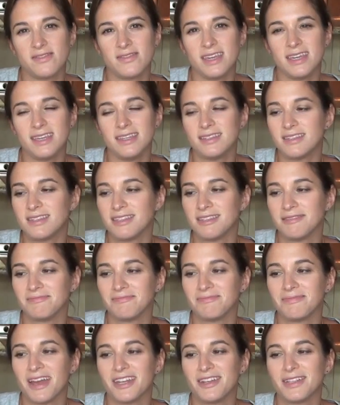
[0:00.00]
of these.
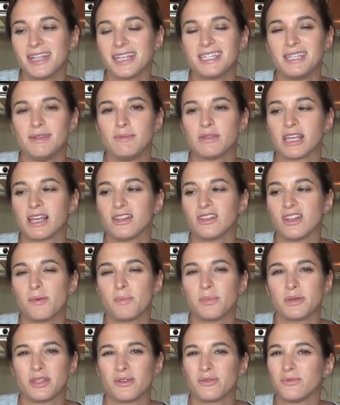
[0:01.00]
I know that seems like a
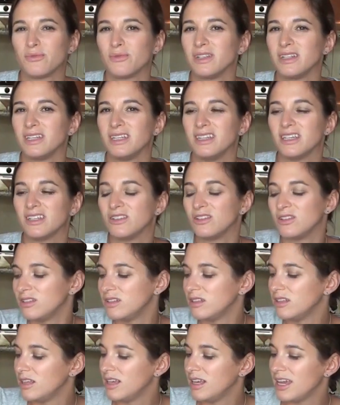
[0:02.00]
lot, but they're really
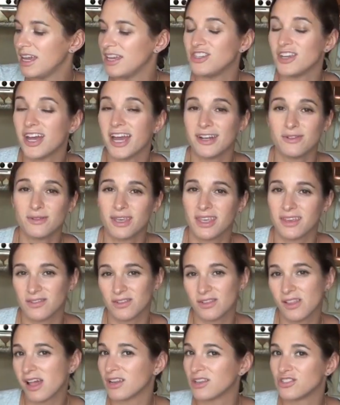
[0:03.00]
little, and I don't give
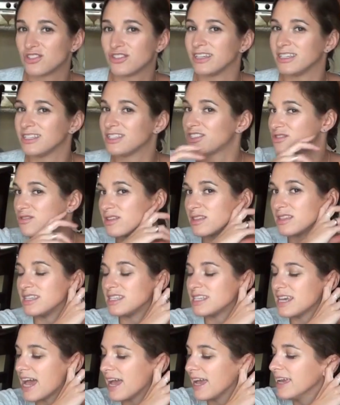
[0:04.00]
her a lot of treats during the
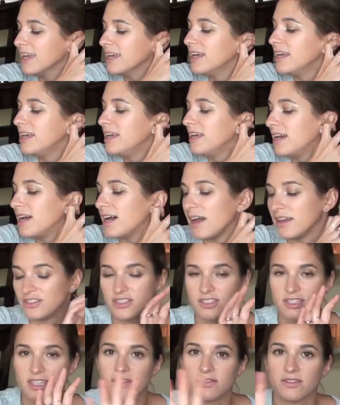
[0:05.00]
day. I
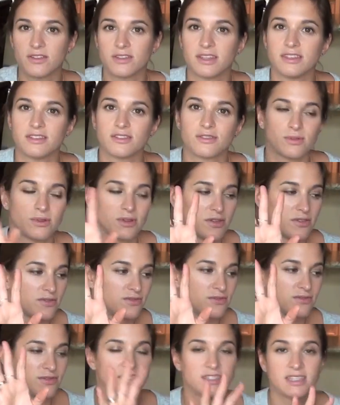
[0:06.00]
just give her these sort of
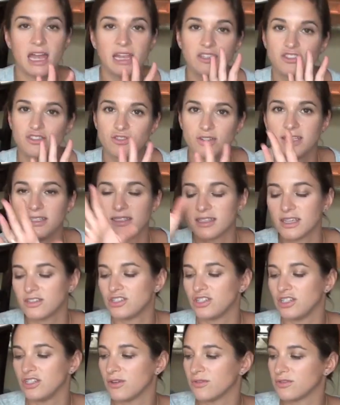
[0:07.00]
set treats that
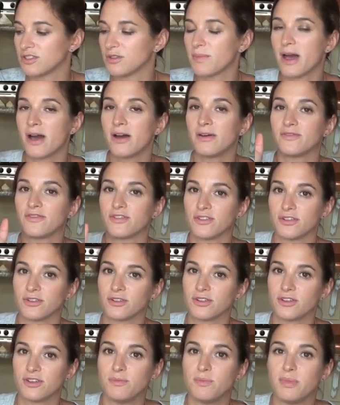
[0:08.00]
she knows about
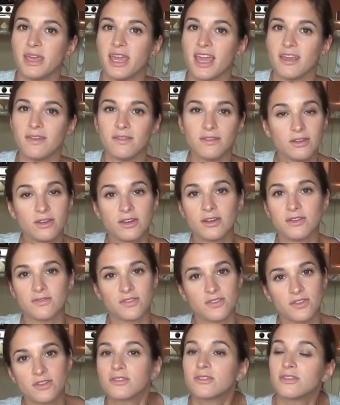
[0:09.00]
for good behavior and
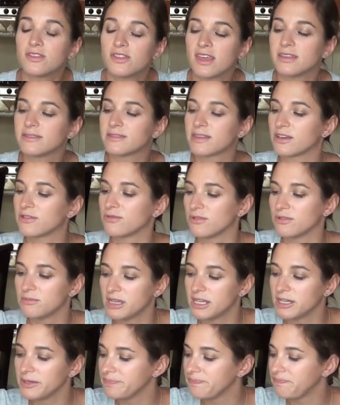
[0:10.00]
for things like
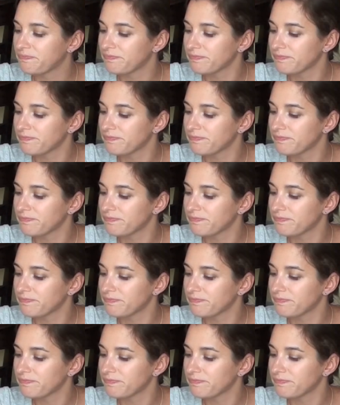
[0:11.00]
grooming.